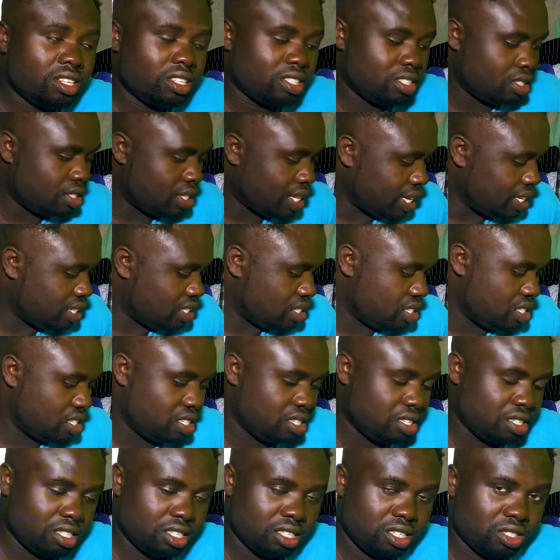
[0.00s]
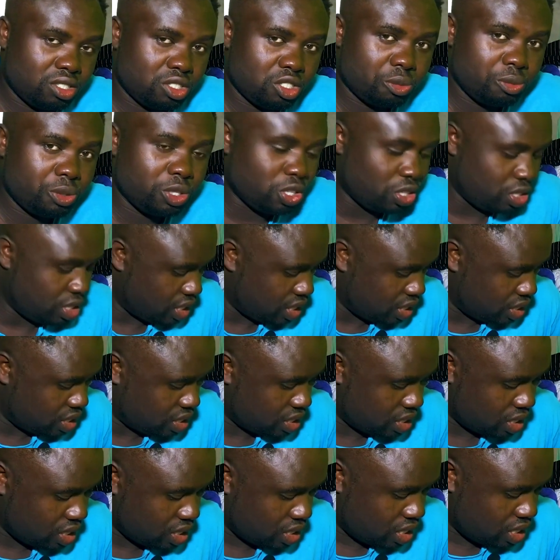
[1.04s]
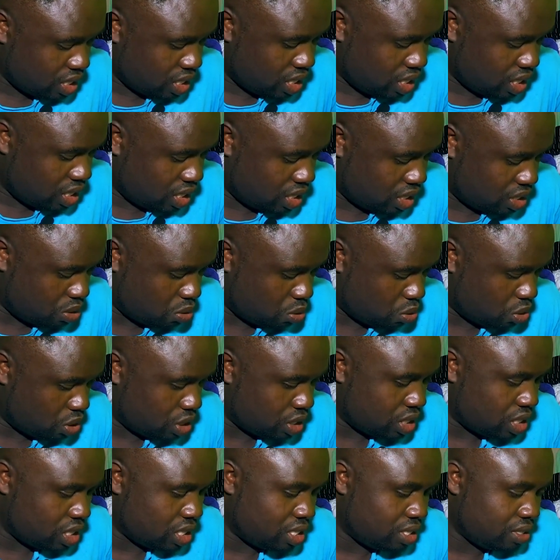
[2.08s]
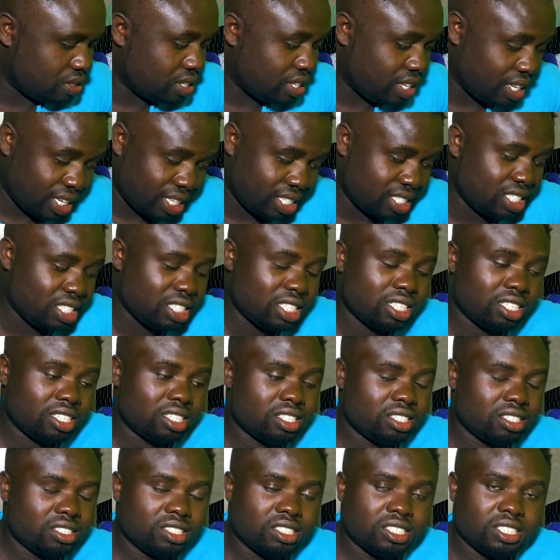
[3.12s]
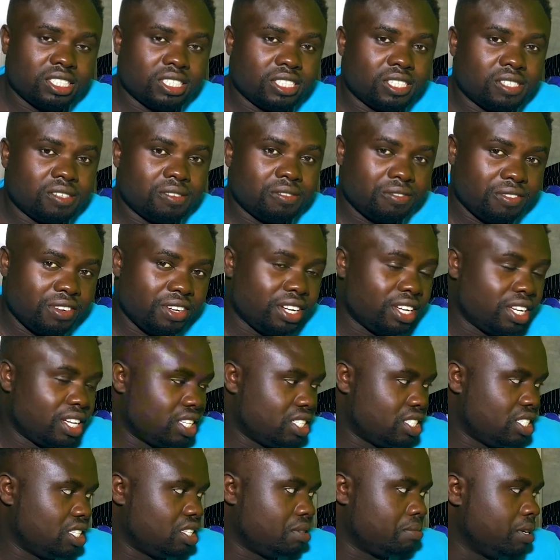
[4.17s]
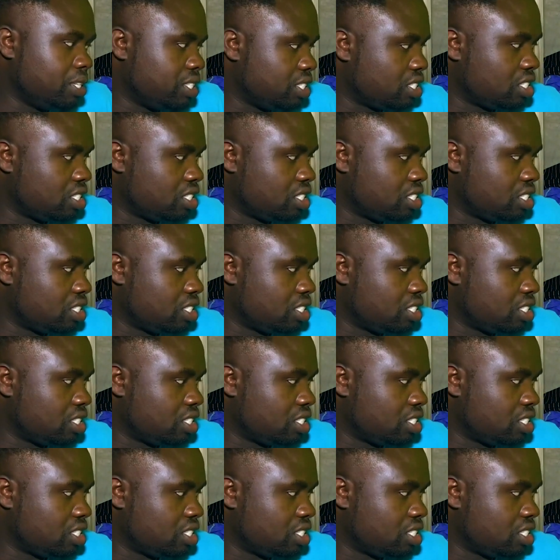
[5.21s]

that, to be honest, it was hectic, very hectic, but